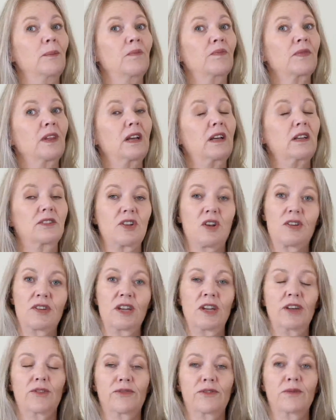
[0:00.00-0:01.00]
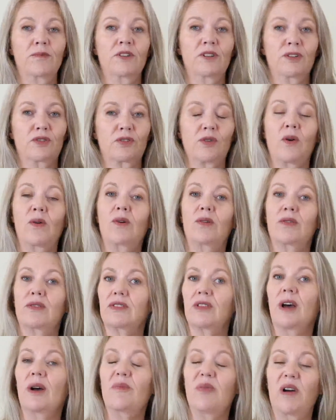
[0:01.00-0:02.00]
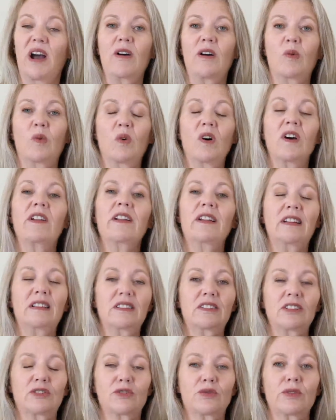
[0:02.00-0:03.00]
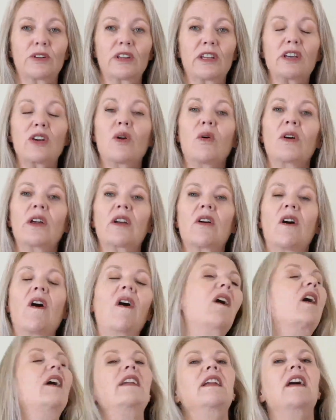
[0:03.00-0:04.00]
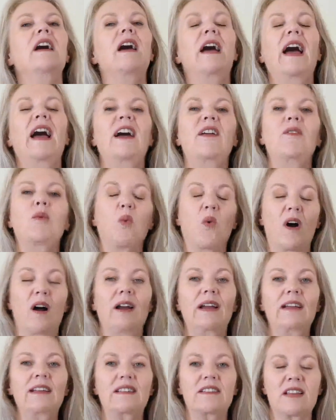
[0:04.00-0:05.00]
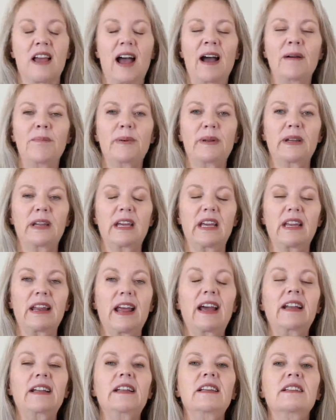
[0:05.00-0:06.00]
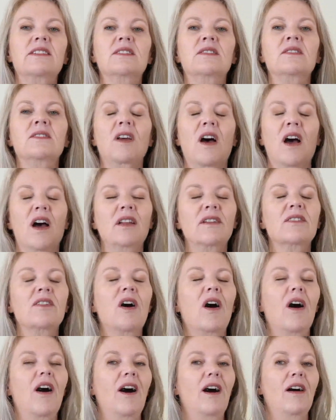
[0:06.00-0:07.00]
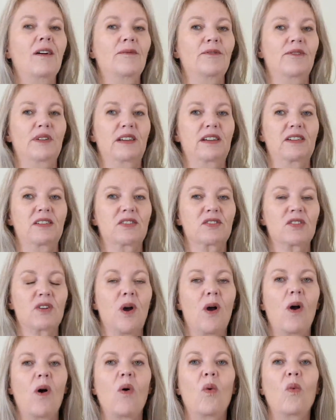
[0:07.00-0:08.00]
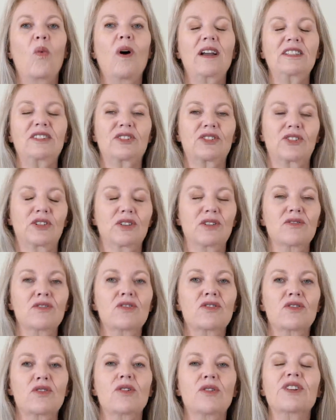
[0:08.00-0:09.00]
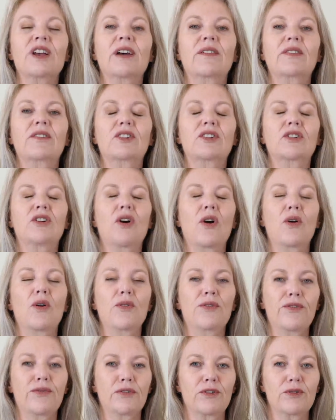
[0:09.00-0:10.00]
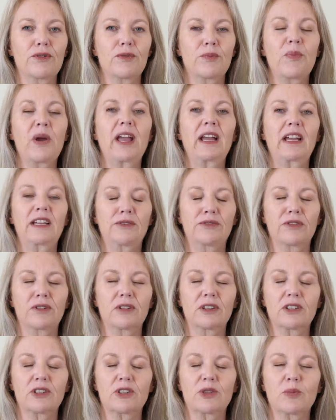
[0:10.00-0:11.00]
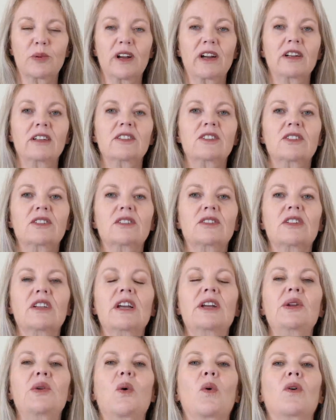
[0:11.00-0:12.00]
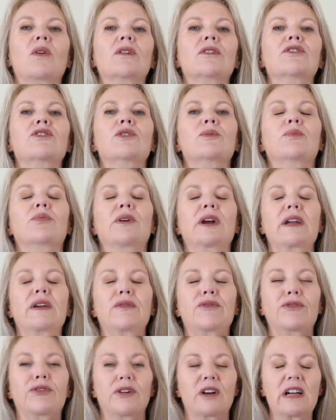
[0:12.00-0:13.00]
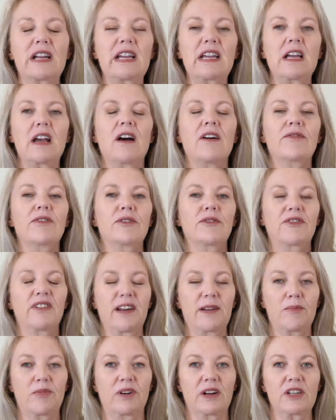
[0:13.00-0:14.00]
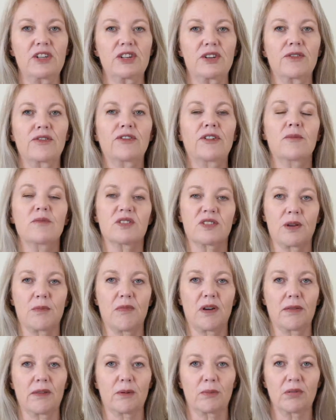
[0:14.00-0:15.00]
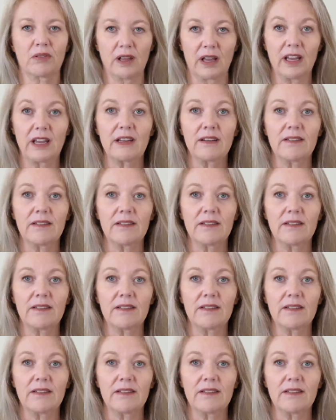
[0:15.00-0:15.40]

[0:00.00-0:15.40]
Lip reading: Because I'll hear from the souls about what it is that's really going on and why it's happening. And it's not obvious why certain souls have to go through painful experiences in order to break free of a vibration from some other plane.